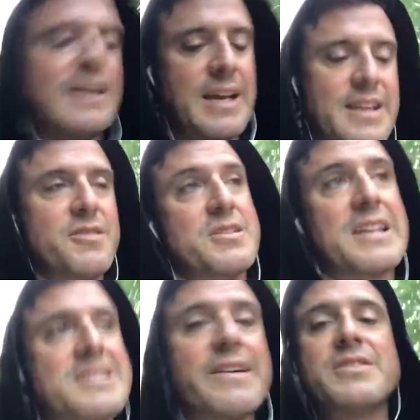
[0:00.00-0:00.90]
and there's
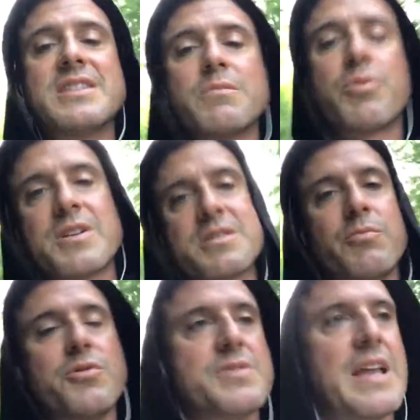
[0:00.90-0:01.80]
like 17
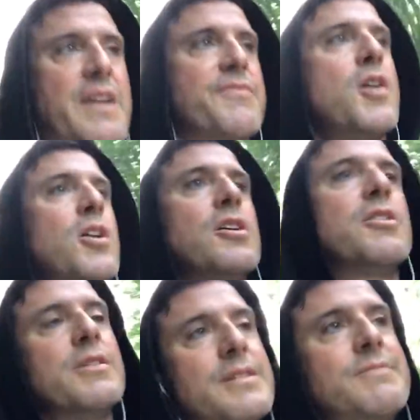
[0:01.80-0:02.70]
principles that I
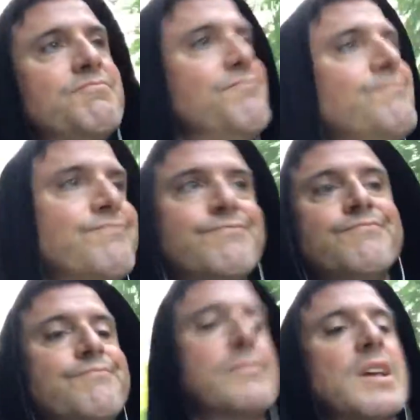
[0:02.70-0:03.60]
follow
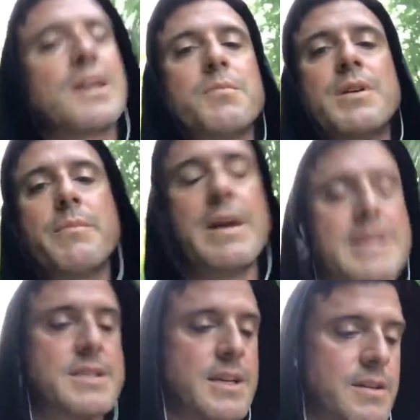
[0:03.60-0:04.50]
it can be
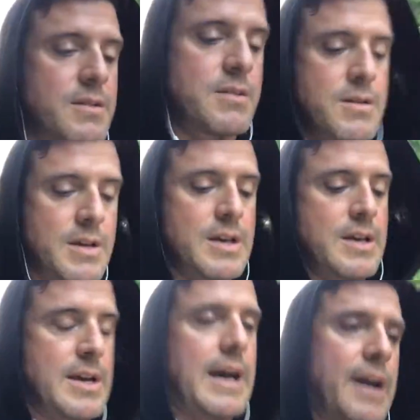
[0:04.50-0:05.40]
amazing
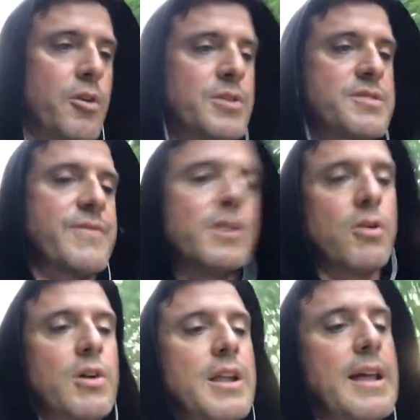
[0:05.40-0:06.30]
I always
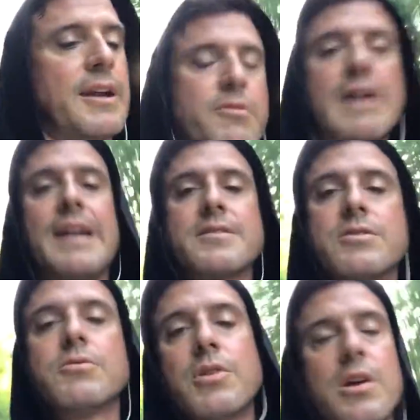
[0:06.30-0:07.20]
feel a lot of
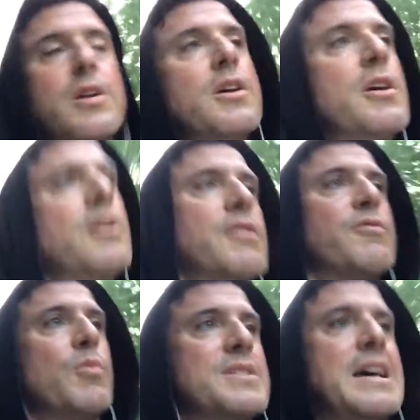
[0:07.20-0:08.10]
gratitude
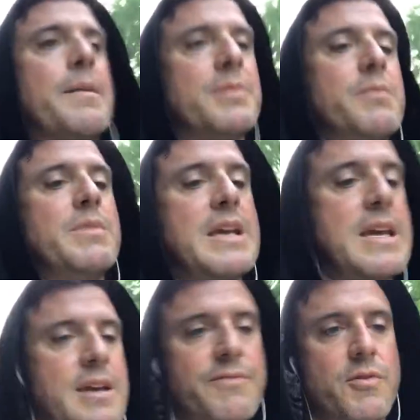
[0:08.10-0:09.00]
for what's happened to
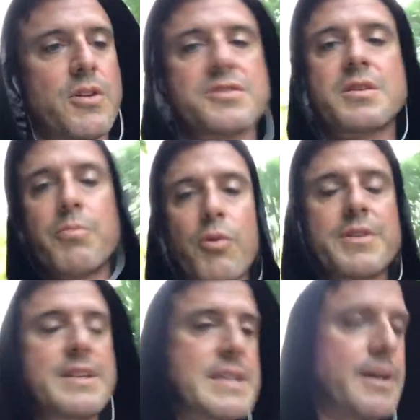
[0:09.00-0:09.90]
me and for all the support
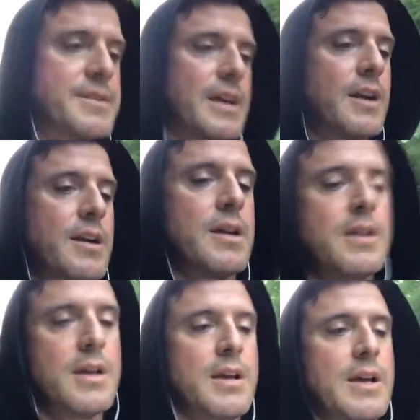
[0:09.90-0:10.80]
that's out there
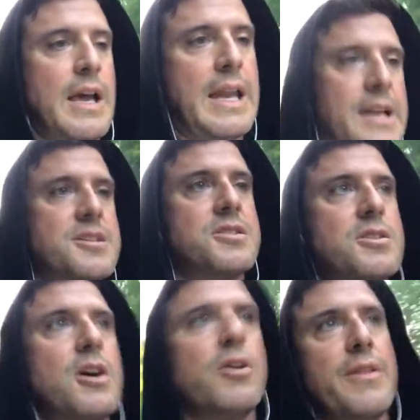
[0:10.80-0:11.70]
and I just
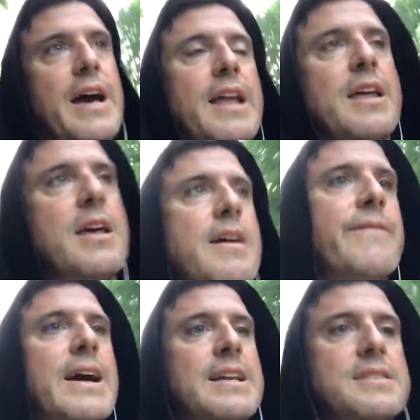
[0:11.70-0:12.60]
know that if
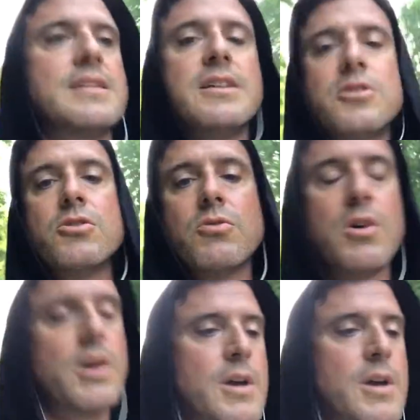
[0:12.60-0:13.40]
I continue